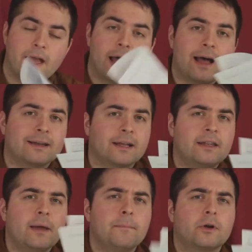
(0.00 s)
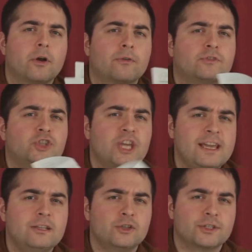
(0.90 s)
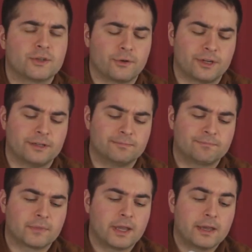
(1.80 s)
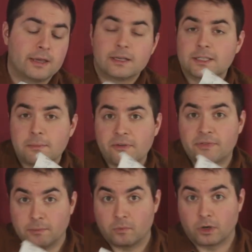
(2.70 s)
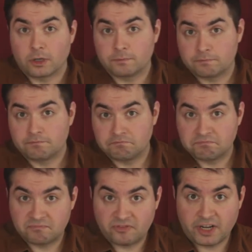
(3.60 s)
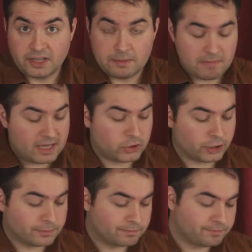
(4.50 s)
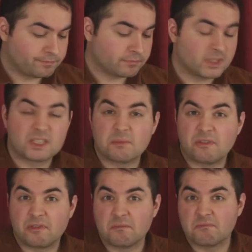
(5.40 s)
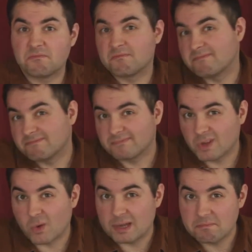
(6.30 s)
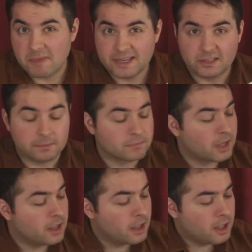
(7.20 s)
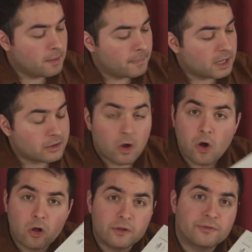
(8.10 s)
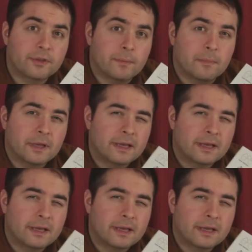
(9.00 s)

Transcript: had a number of changes on it. Some of them were fairly major, some of them quite minor, but all of them